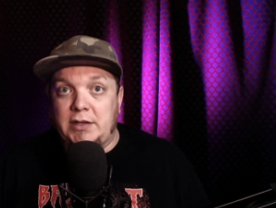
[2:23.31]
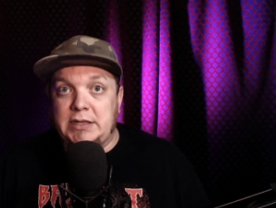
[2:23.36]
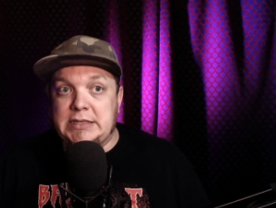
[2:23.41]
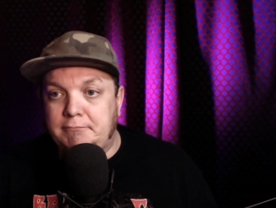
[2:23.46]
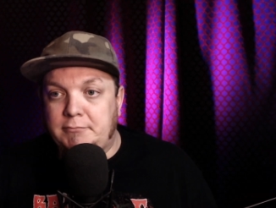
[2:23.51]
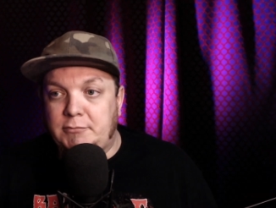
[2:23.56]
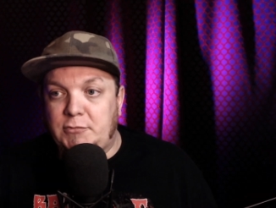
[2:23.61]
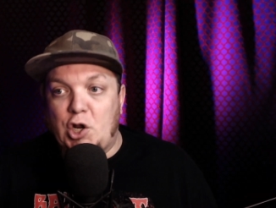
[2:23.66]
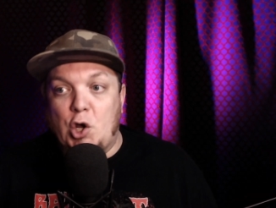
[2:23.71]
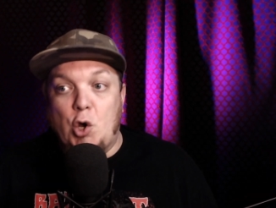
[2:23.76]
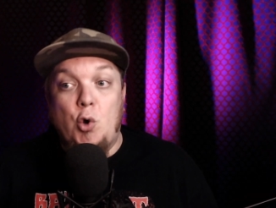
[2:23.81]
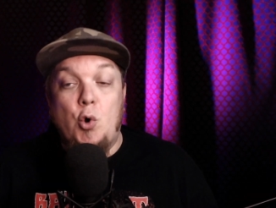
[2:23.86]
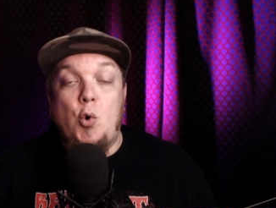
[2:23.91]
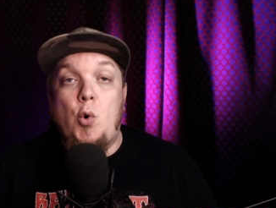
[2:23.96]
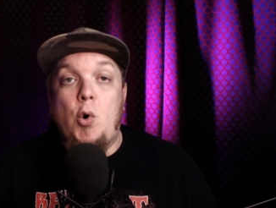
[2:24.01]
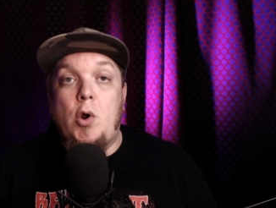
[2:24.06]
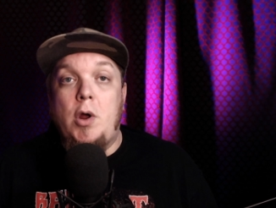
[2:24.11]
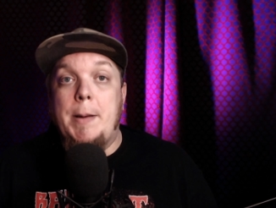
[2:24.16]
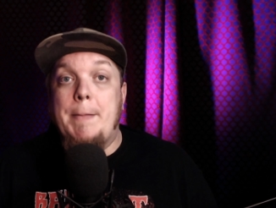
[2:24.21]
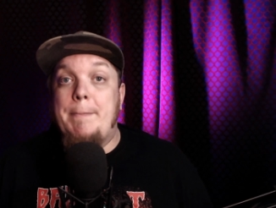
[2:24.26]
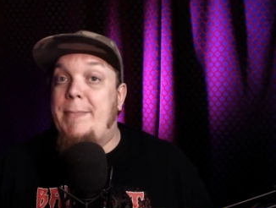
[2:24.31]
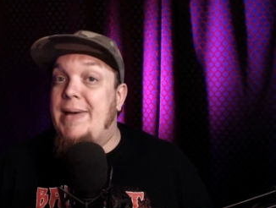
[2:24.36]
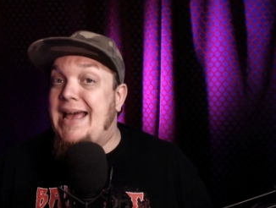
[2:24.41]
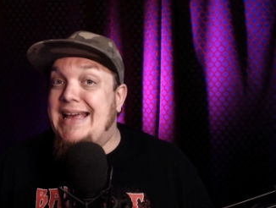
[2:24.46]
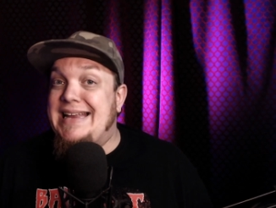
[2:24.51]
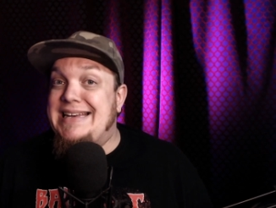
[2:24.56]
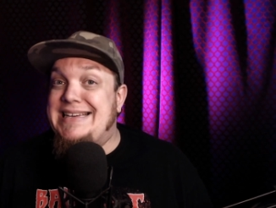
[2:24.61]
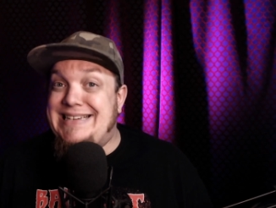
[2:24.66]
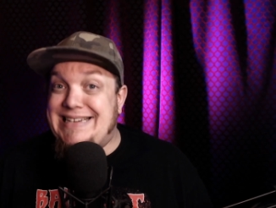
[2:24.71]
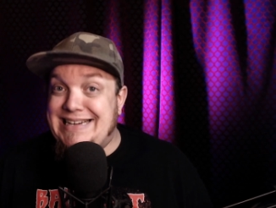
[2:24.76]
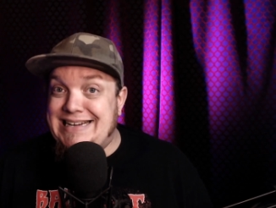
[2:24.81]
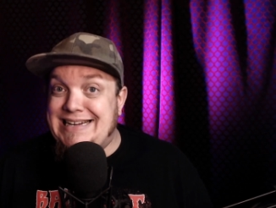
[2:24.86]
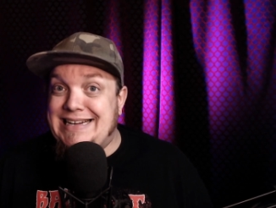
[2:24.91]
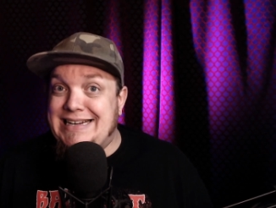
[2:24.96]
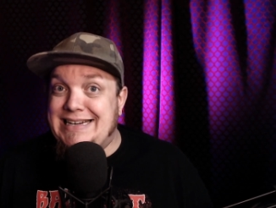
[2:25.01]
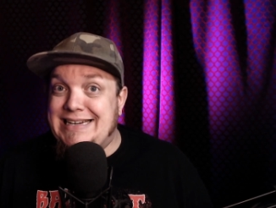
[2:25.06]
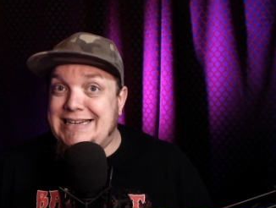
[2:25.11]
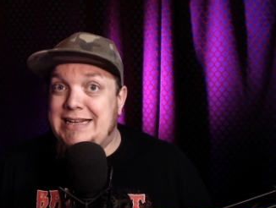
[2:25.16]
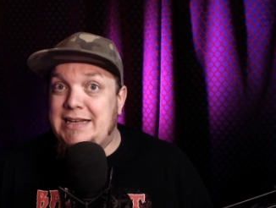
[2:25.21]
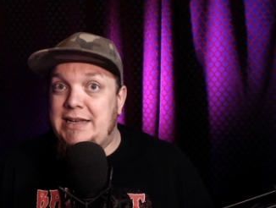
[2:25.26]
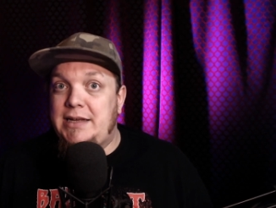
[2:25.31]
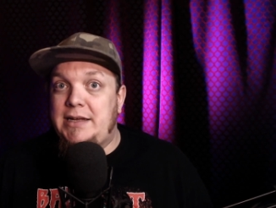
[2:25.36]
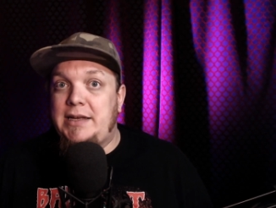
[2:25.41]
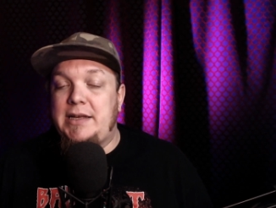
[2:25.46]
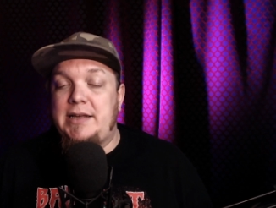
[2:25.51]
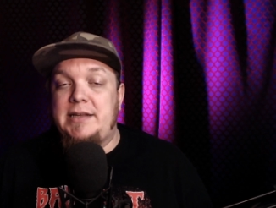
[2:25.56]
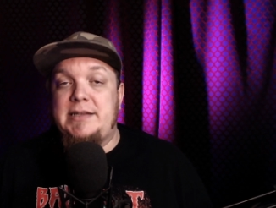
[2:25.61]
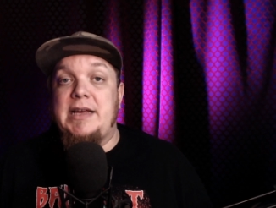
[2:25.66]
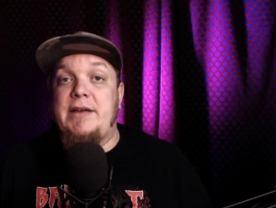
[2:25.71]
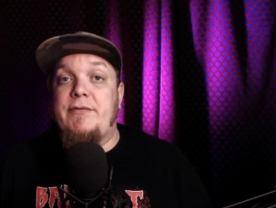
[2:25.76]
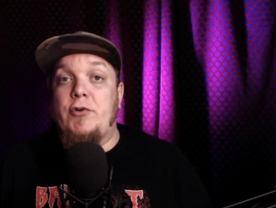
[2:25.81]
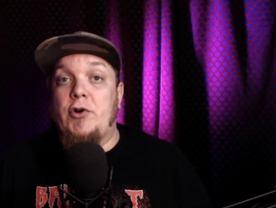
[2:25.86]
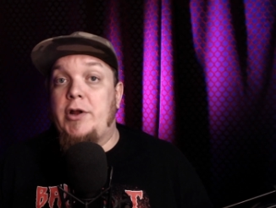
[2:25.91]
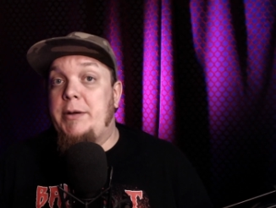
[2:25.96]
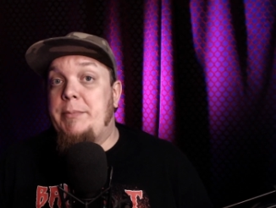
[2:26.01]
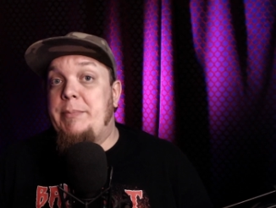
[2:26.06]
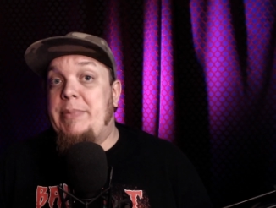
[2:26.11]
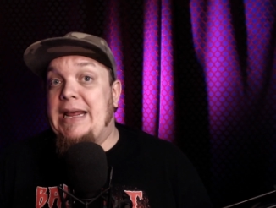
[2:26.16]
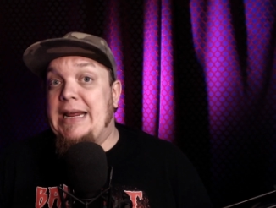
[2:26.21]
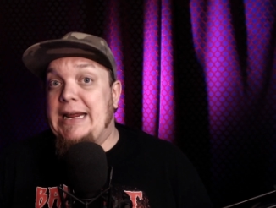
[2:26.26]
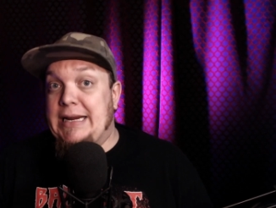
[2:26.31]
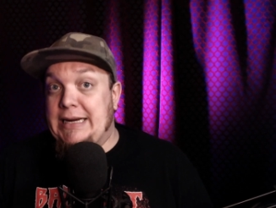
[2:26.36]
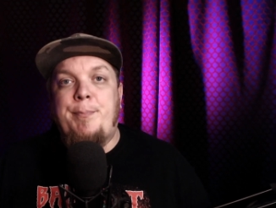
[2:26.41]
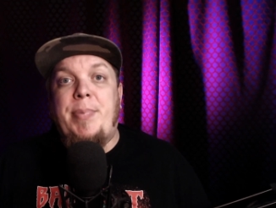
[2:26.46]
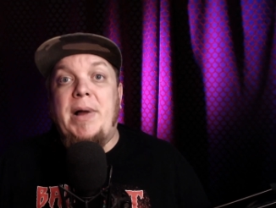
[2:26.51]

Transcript: is no bad deed is ever unpaid.